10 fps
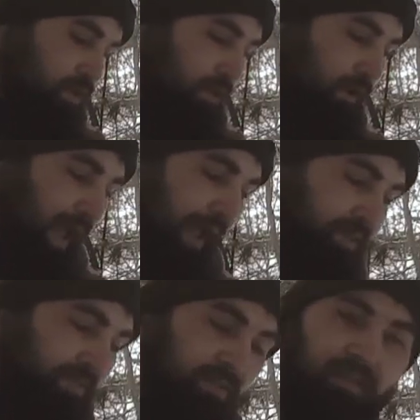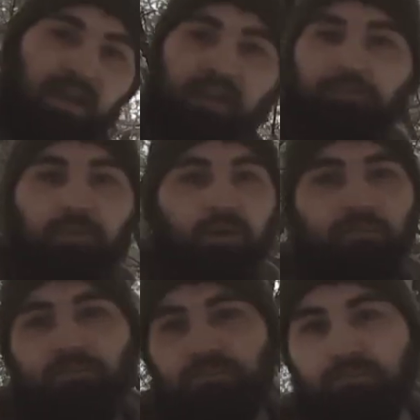your axe and the knife.
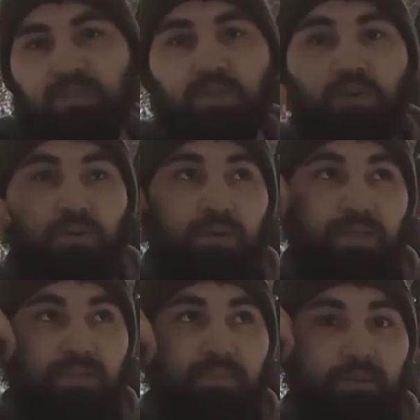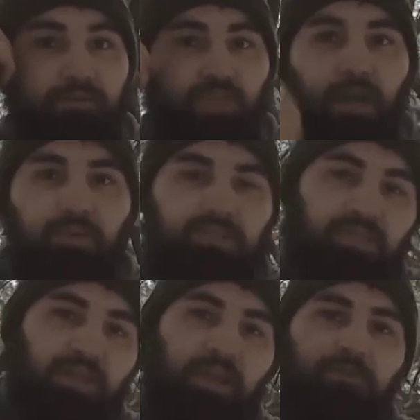Well, the kukri does a better job because
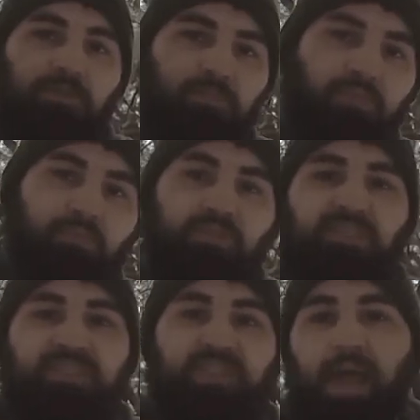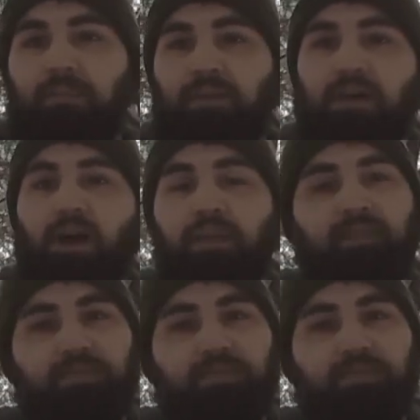the knife you can pretty much just stab and cut.